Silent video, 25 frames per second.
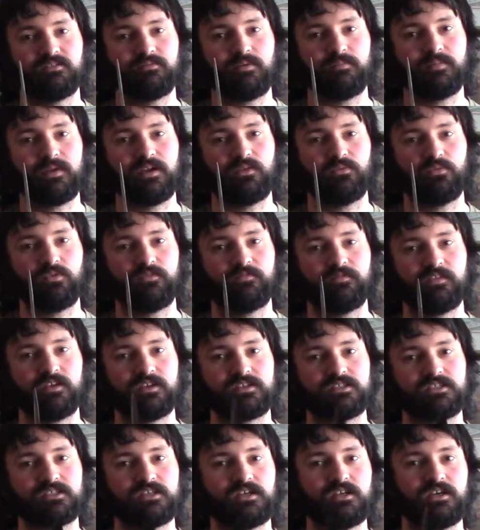him a bit with
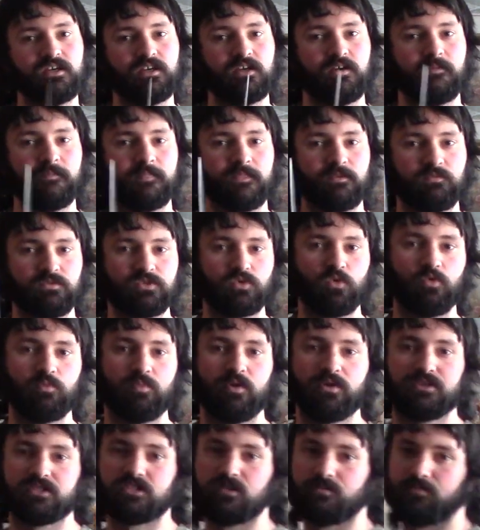this, what's called
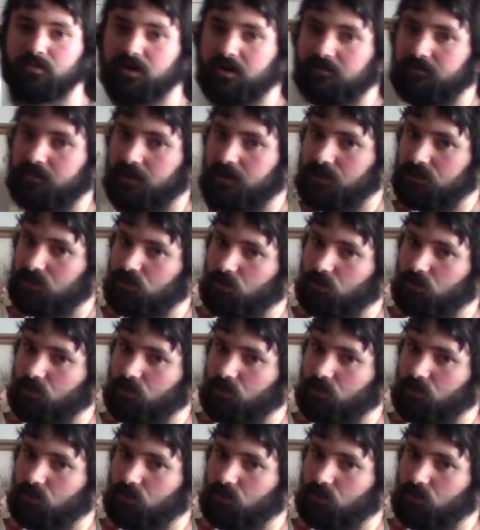posta breve,